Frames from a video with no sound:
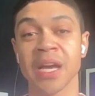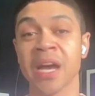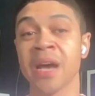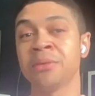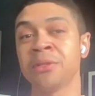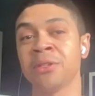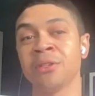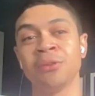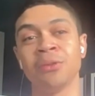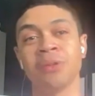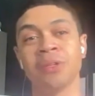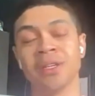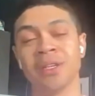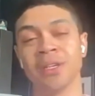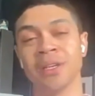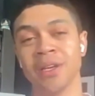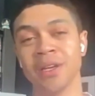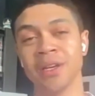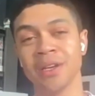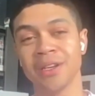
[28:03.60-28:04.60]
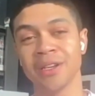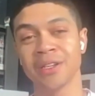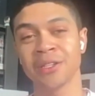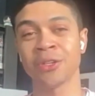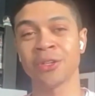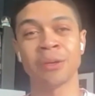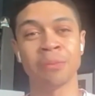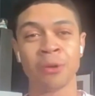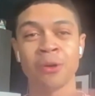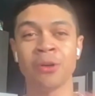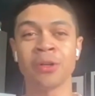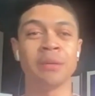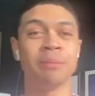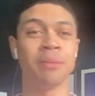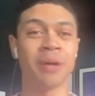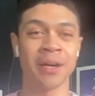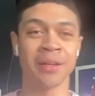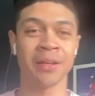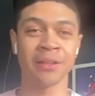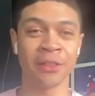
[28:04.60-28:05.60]
Absolutely. So in
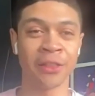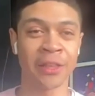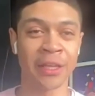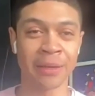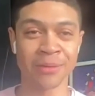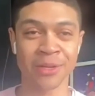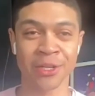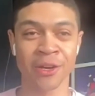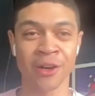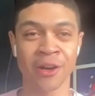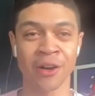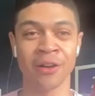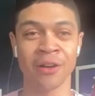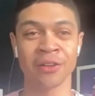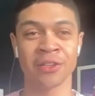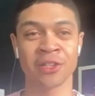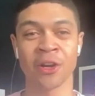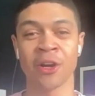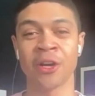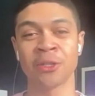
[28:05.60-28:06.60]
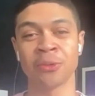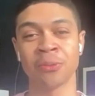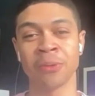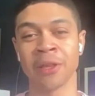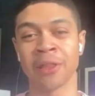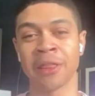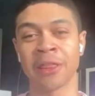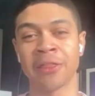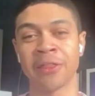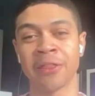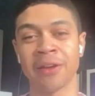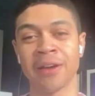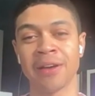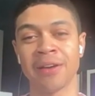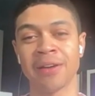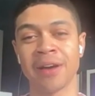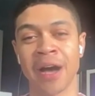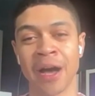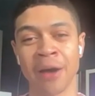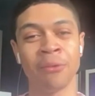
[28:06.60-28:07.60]
Pokemon, the theme song starts with,
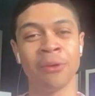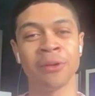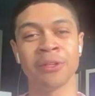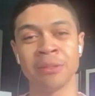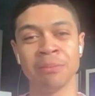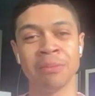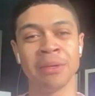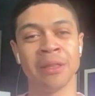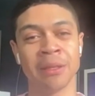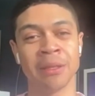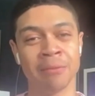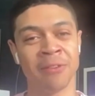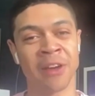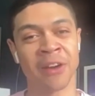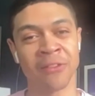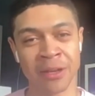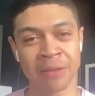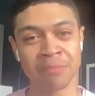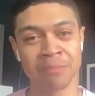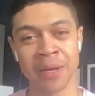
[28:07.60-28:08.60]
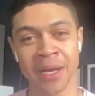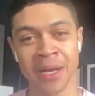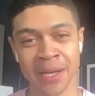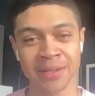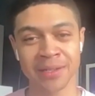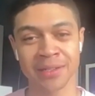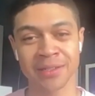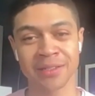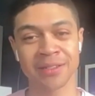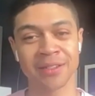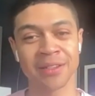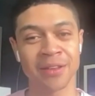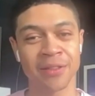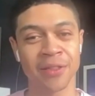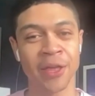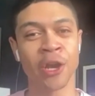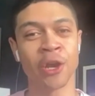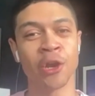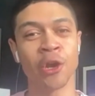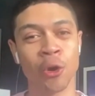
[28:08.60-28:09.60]
I want to be the very best
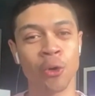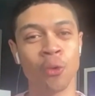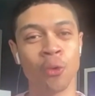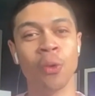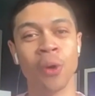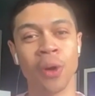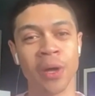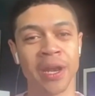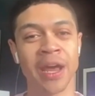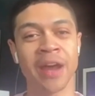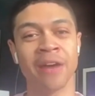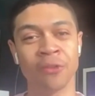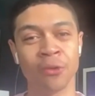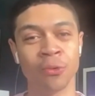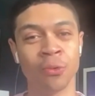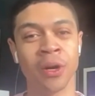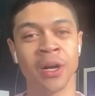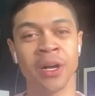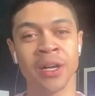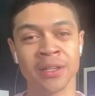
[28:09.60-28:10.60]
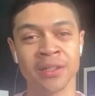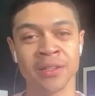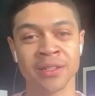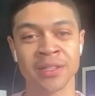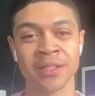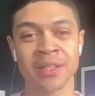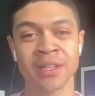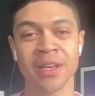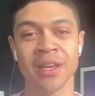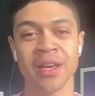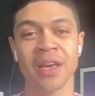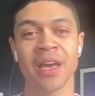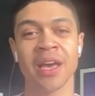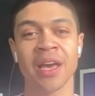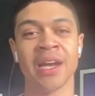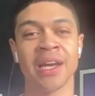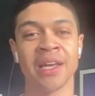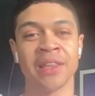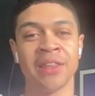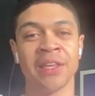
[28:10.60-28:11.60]
that no one ever was.
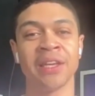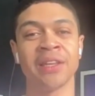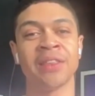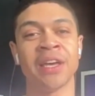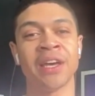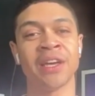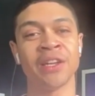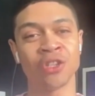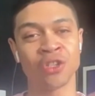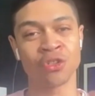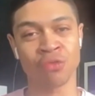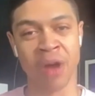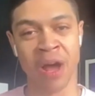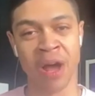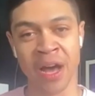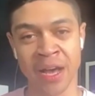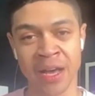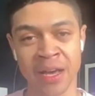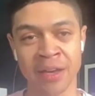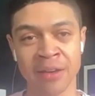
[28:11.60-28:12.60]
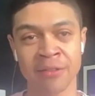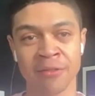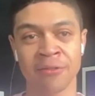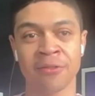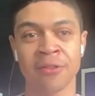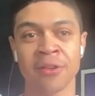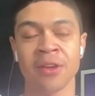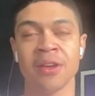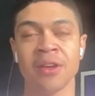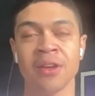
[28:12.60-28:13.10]
And I think that drive